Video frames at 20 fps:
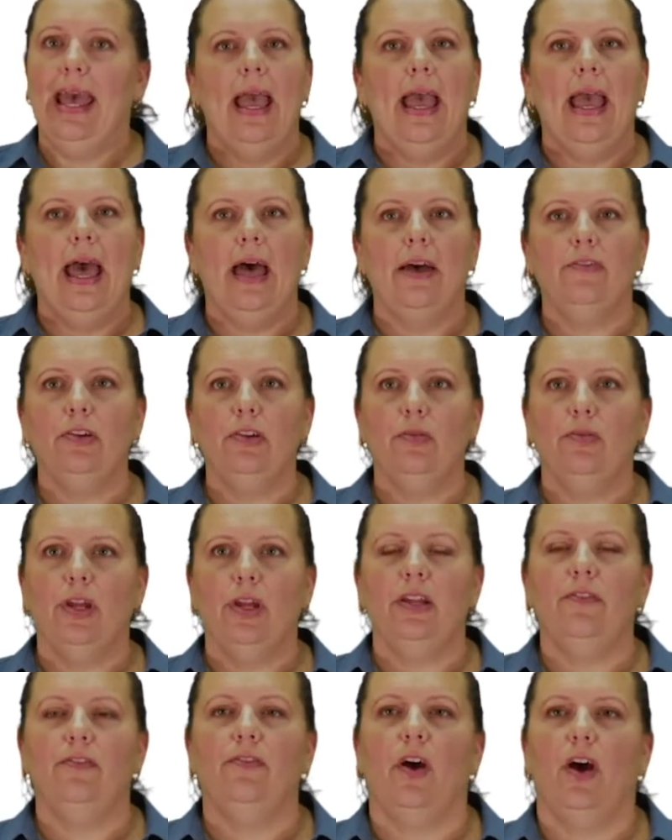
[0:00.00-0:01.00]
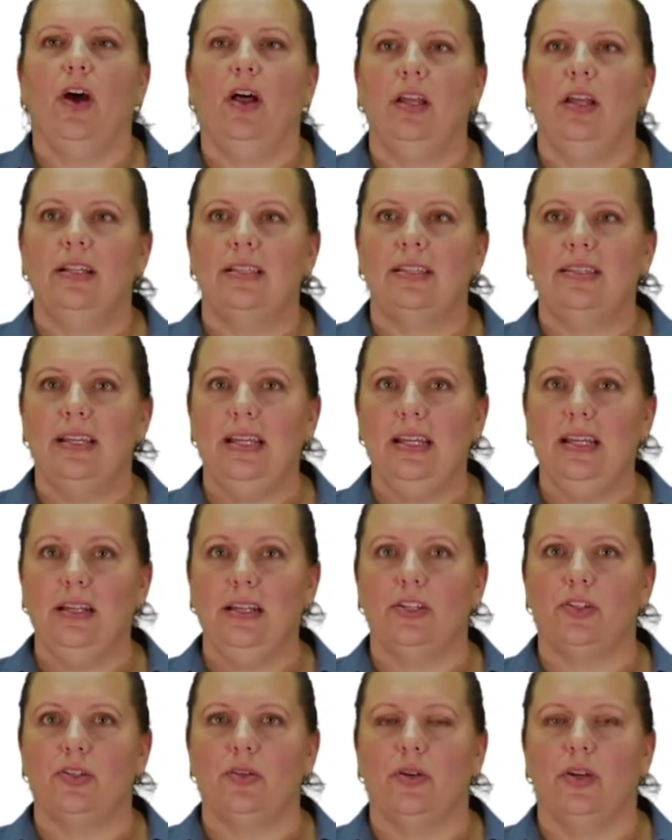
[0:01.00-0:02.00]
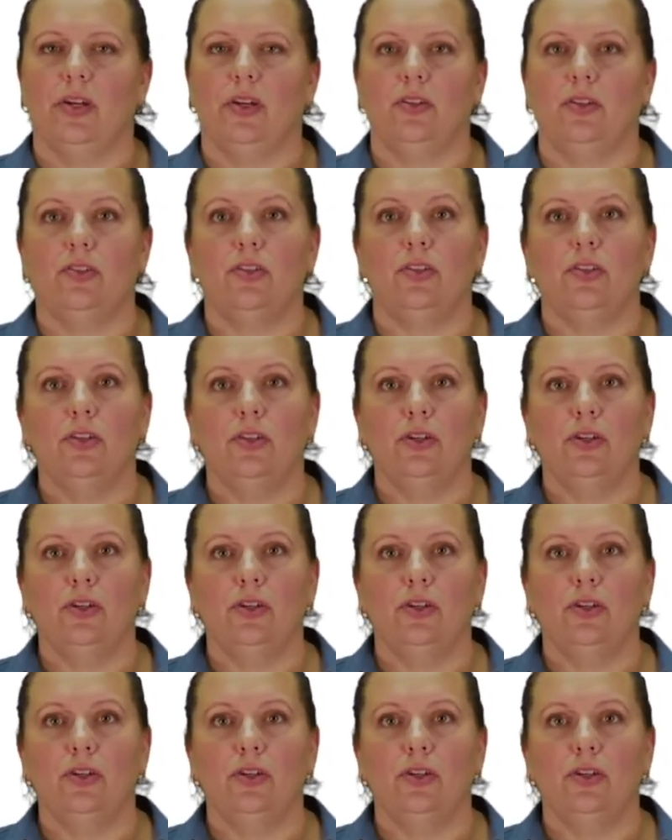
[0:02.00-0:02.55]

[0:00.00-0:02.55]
Heavy rainfall in sandy soils